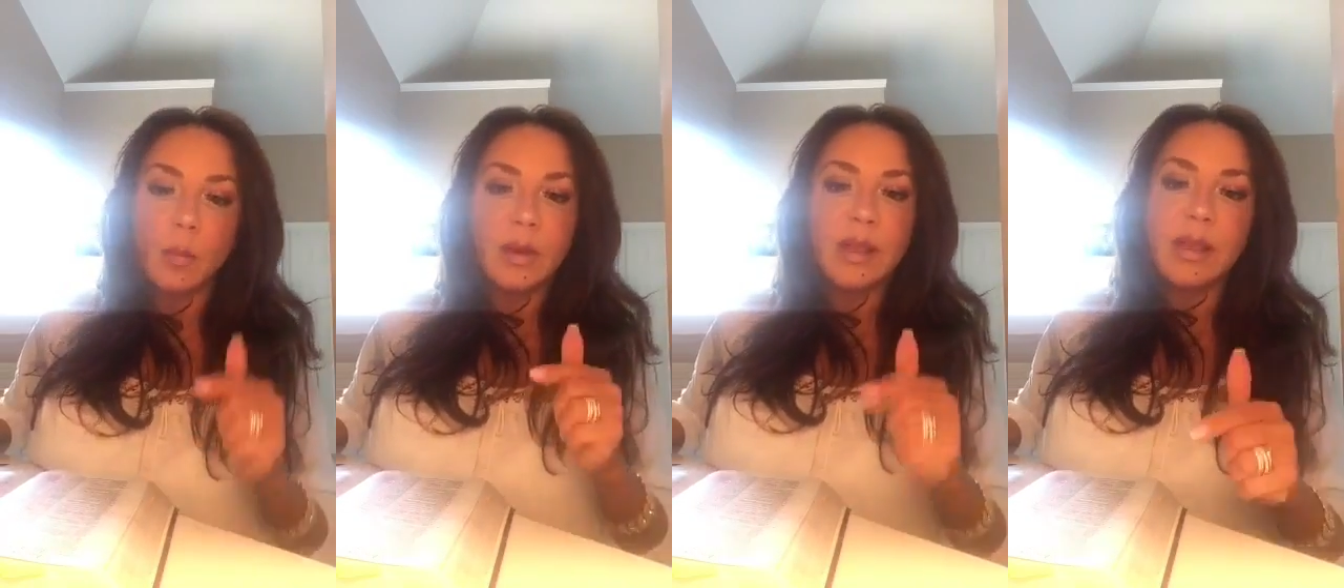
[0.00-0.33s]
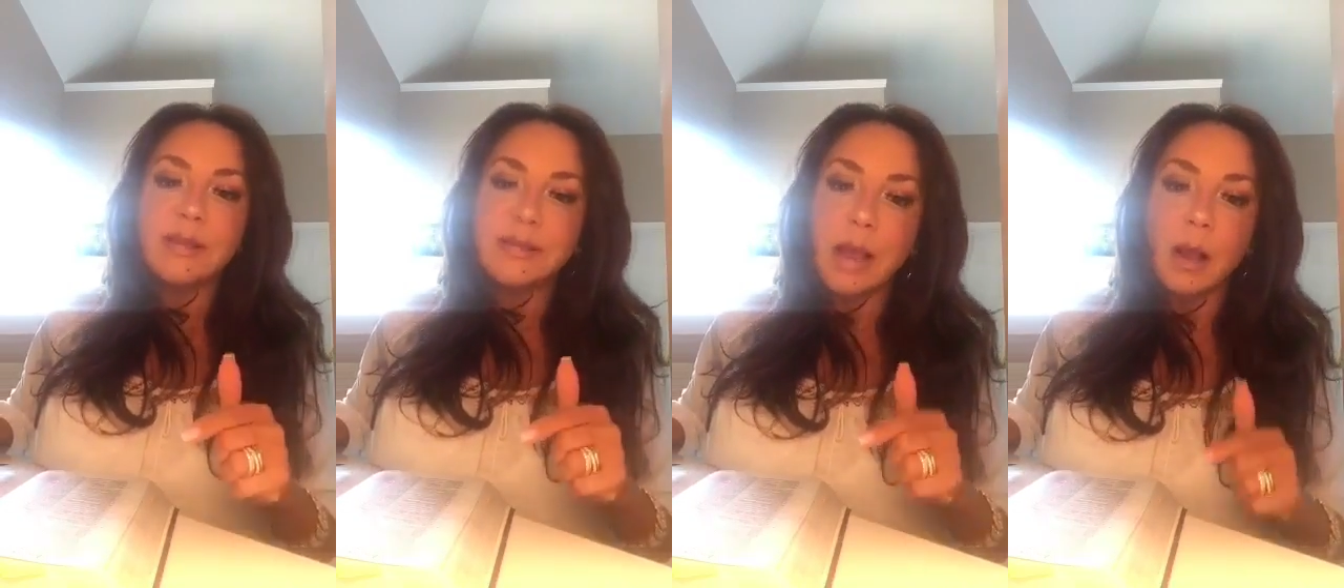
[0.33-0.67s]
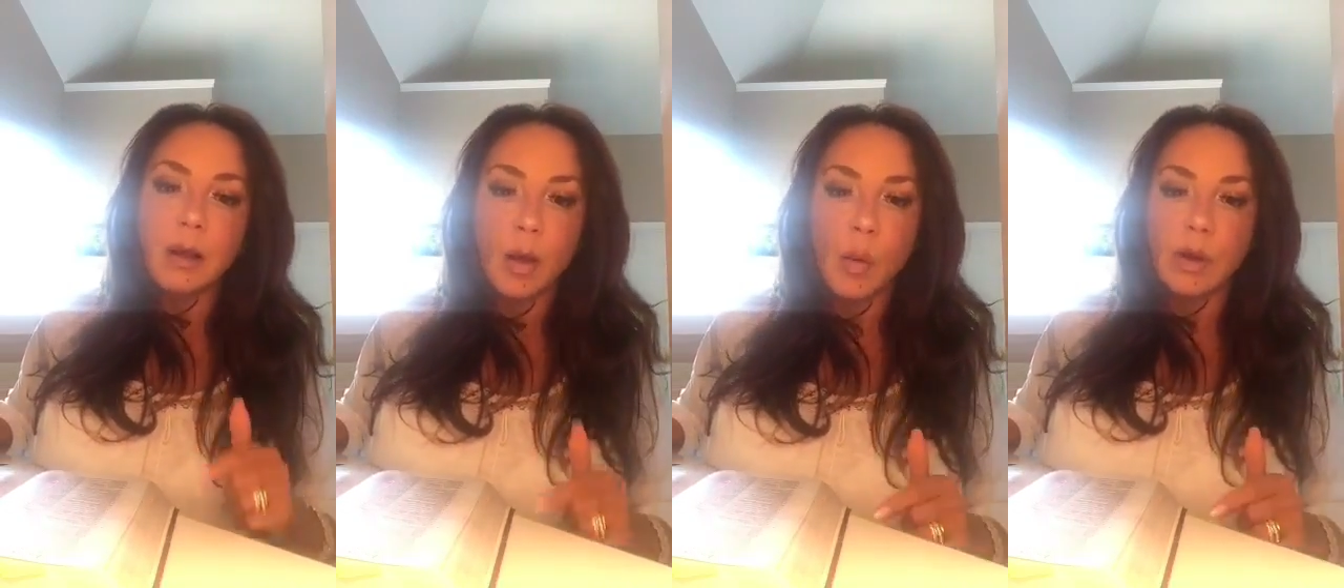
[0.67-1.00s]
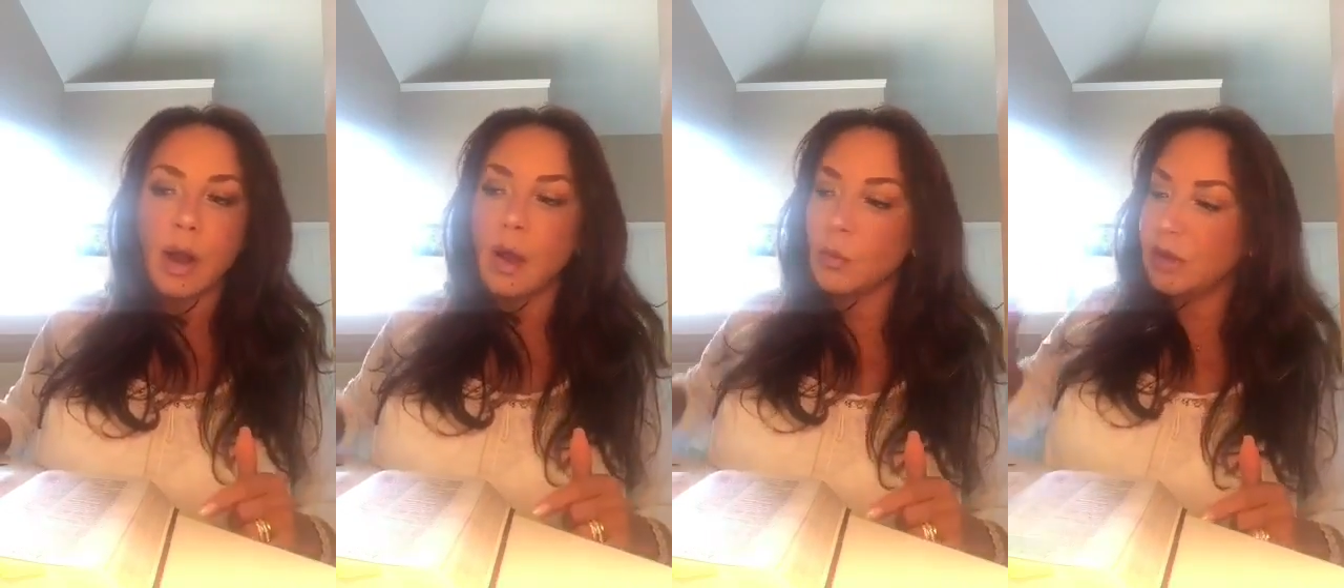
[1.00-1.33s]
what he's got going
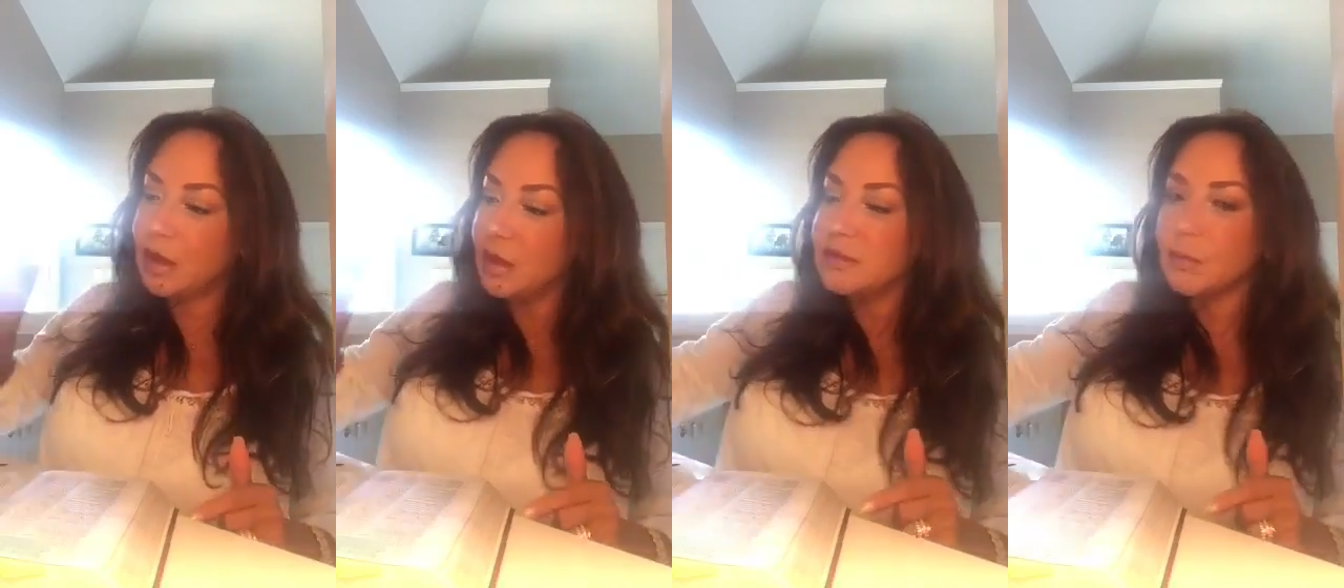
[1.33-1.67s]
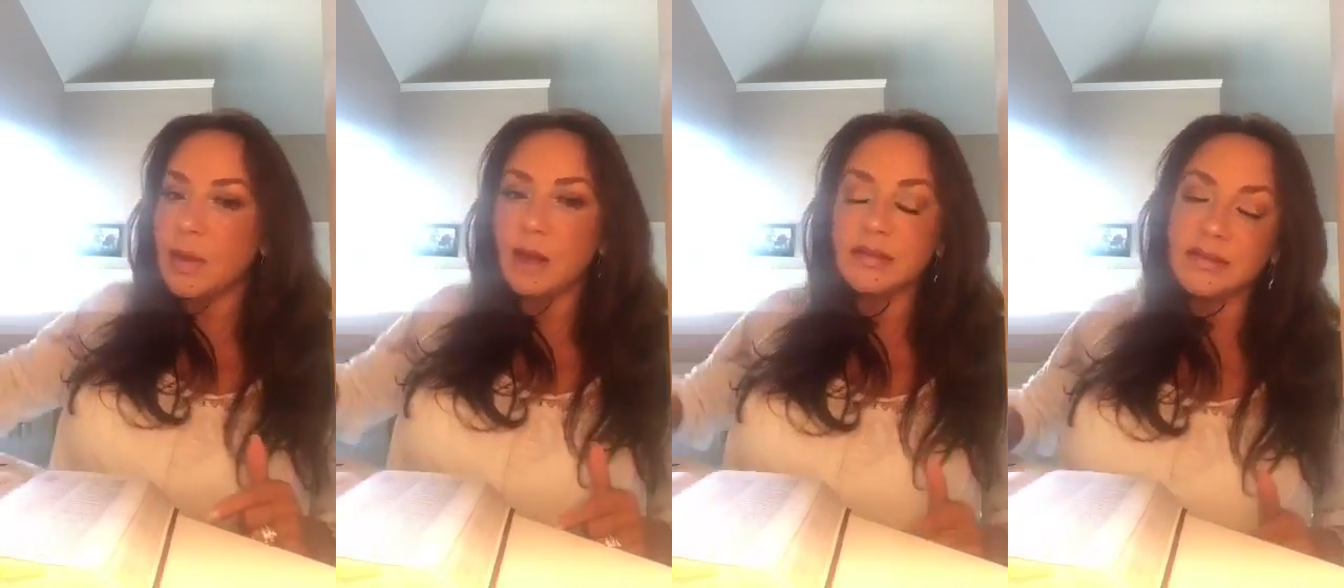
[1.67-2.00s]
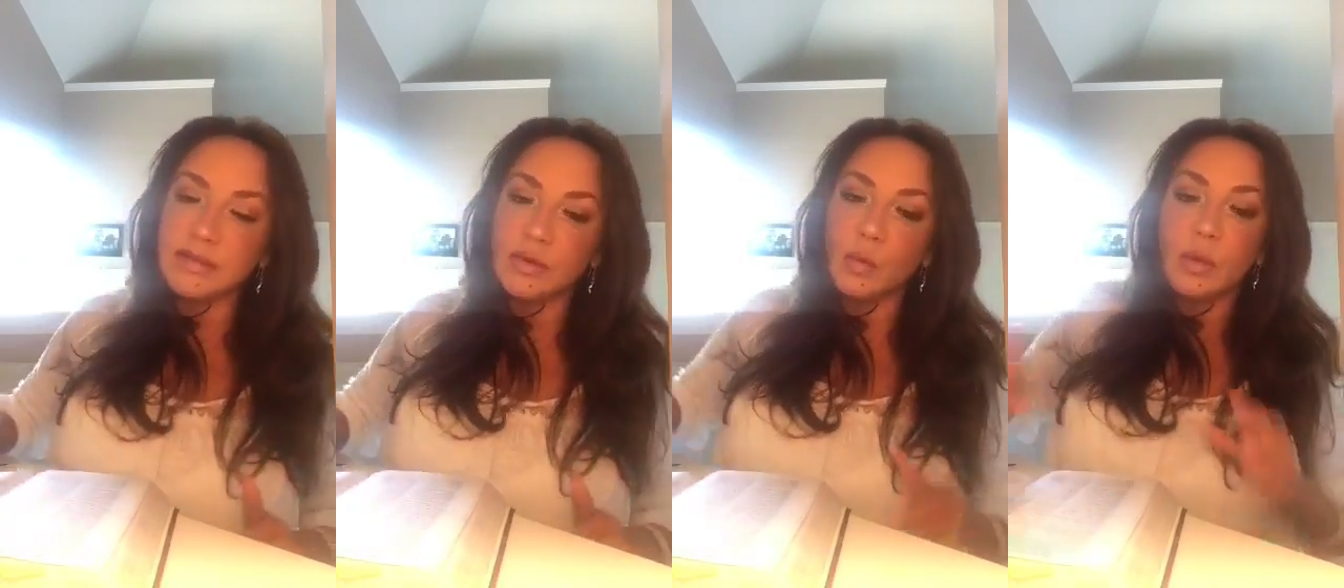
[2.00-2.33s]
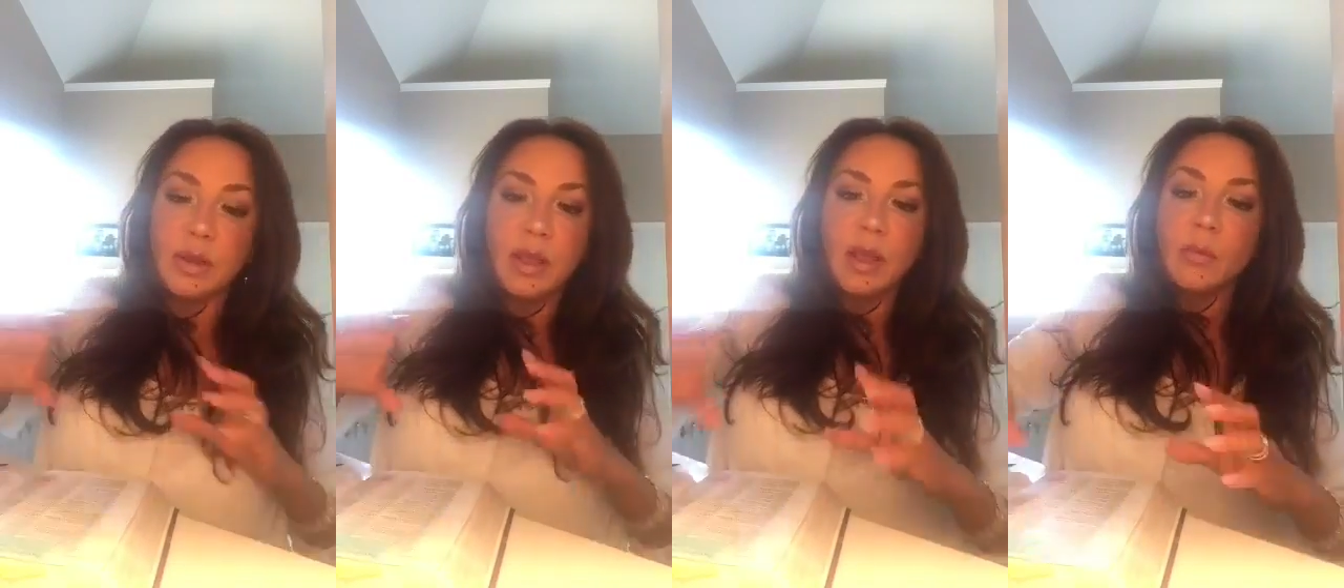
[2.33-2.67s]
on, what he's about to do,
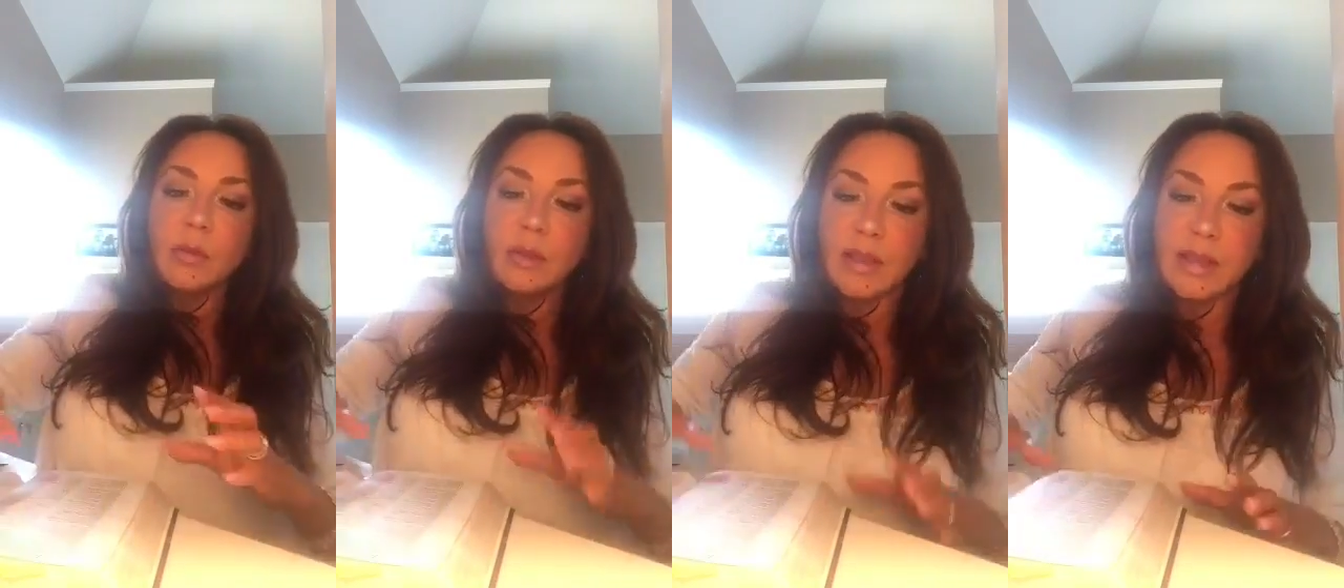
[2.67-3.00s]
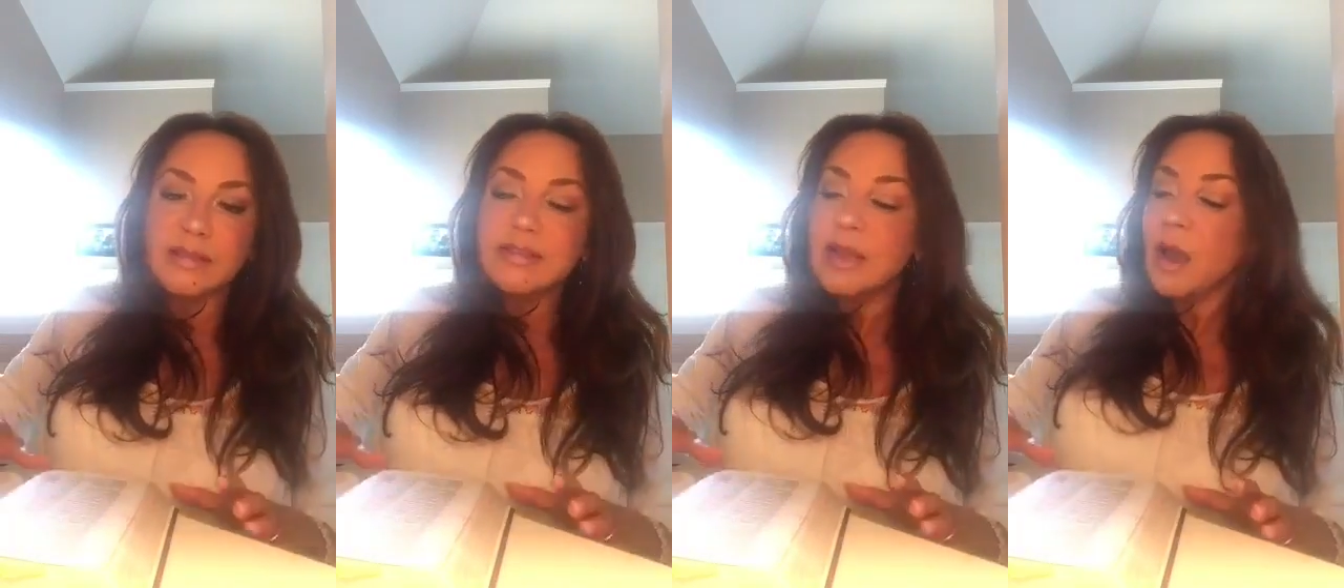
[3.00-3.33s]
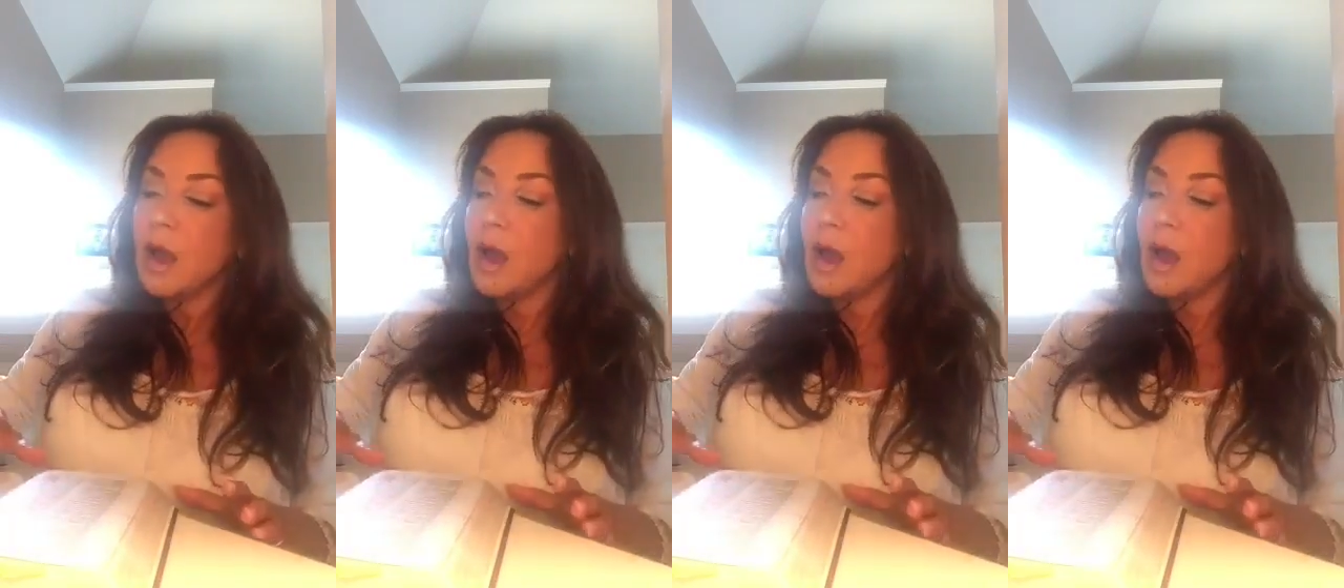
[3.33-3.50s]
what he released,